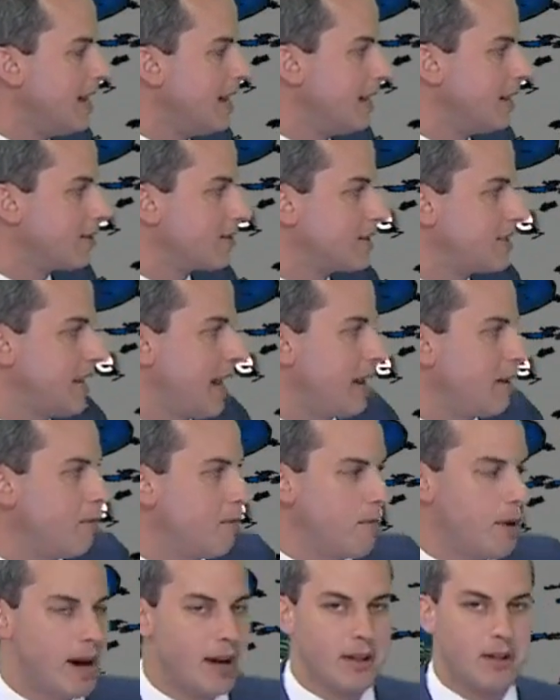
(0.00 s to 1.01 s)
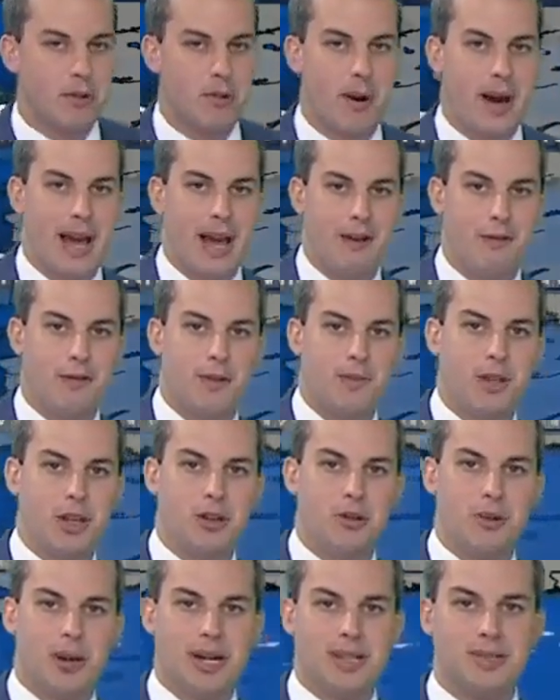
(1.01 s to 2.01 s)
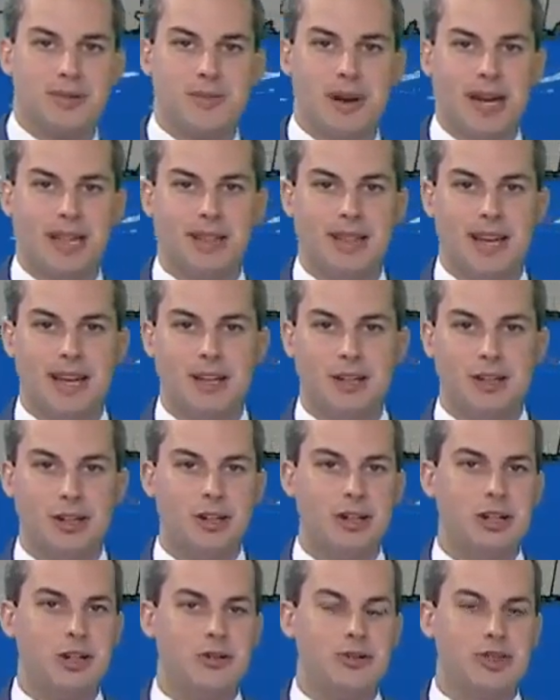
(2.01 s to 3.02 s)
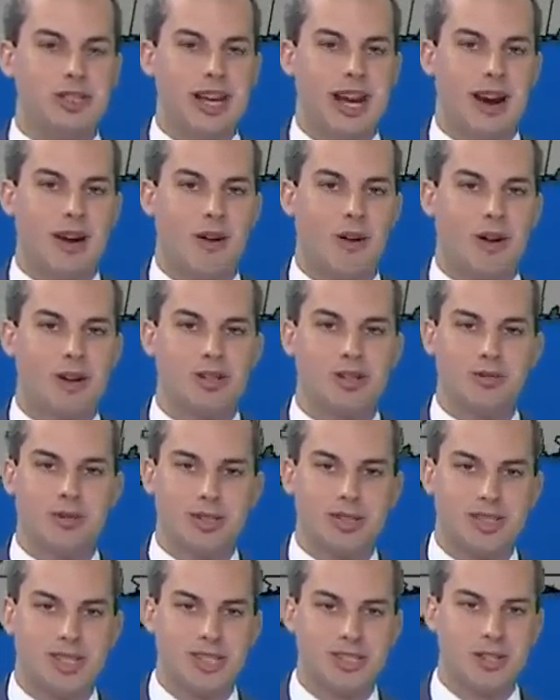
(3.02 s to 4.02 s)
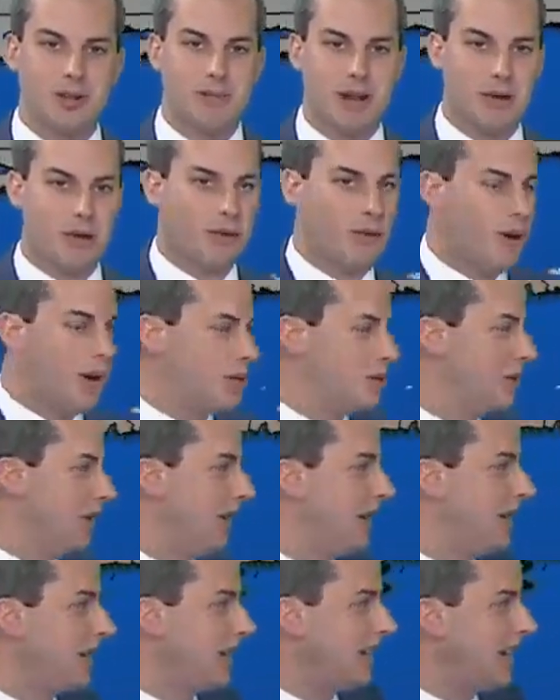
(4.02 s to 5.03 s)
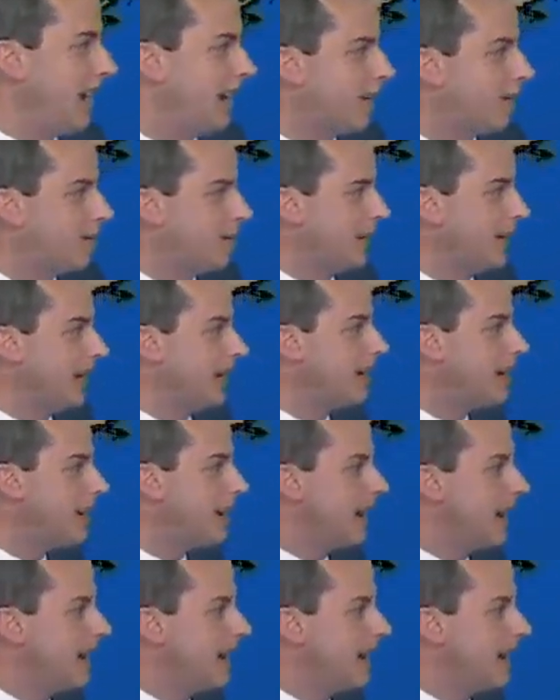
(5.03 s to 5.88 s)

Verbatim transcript: It'll stay well away from the U.S. mainland. Good news there. Also a system that we're watching in the Caribbean.